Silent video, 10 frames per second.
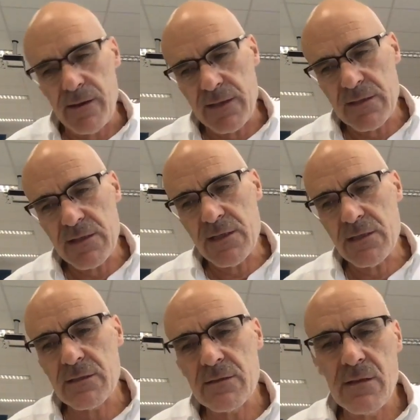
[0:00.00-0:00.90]
indeed
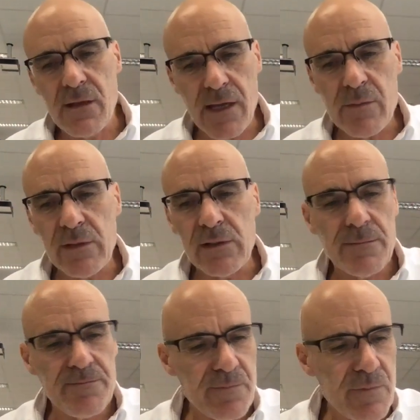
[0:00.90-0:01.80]
able
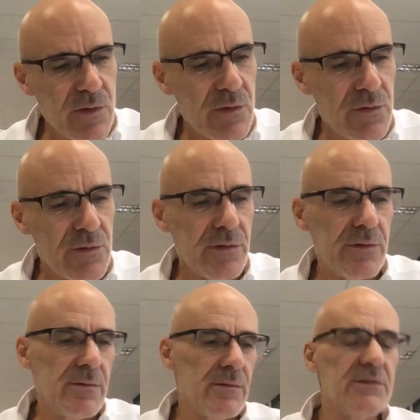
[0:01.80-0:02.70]
to
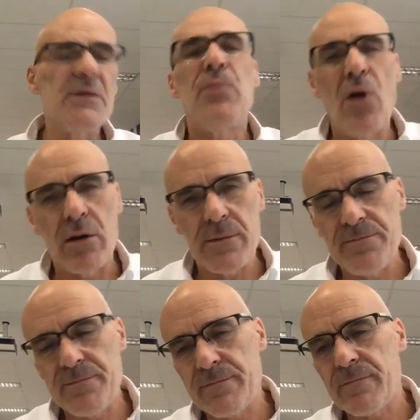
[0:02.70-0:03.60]
deploy
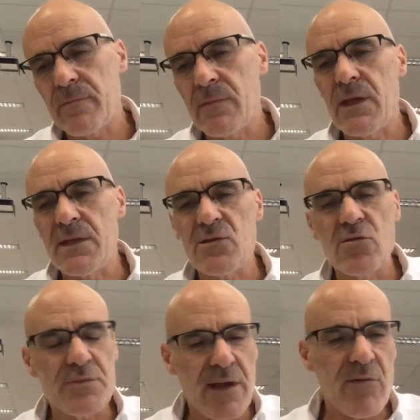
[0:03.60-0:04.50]
its
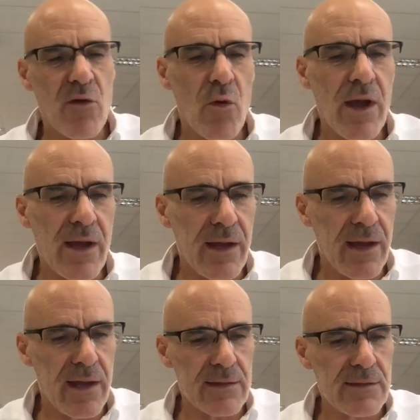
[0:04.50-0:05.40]
troops everywhere
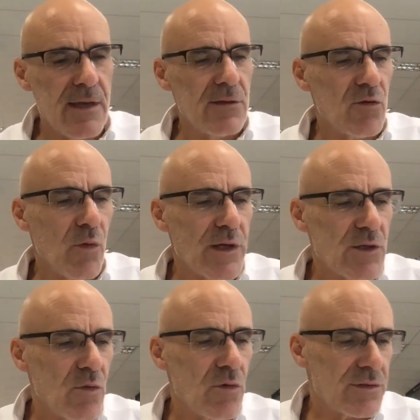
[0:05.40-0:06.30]
and to
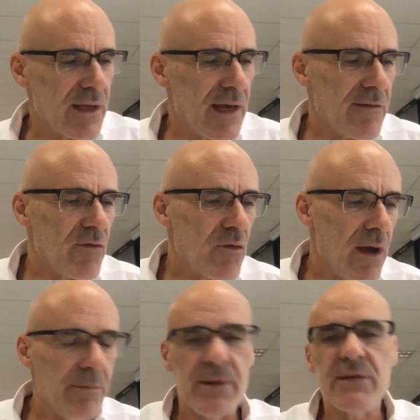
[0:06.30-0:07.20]
wage wars everywhere.
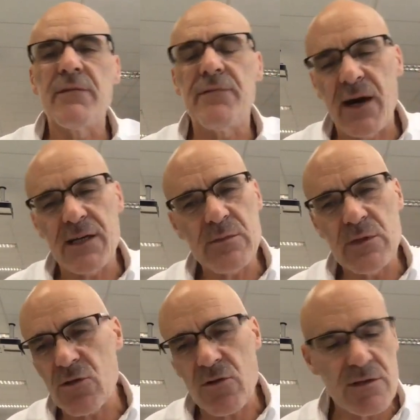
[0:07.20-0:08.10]
But the vast
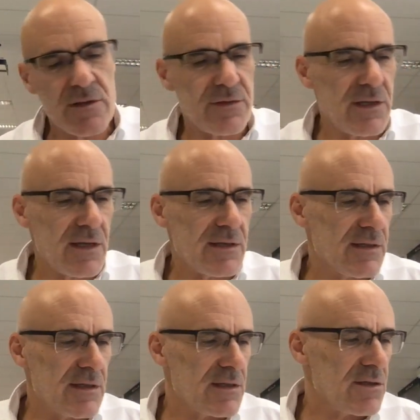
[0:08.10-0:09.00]
majority of states,
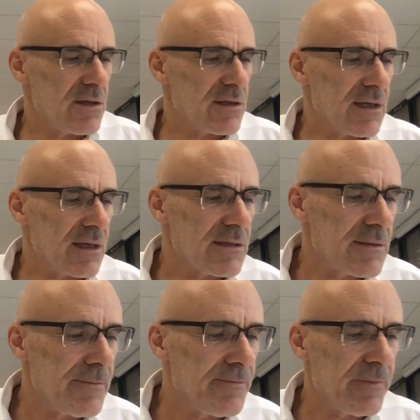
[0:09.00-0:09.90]
this is not the case.
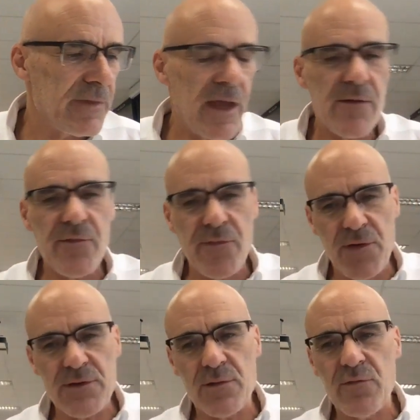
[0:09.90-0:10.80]
They
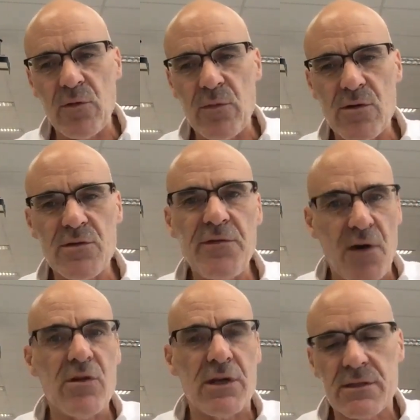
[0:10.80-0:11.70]
first and foremost
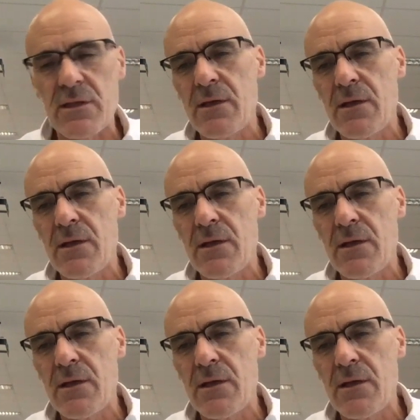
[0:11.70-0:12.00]
focus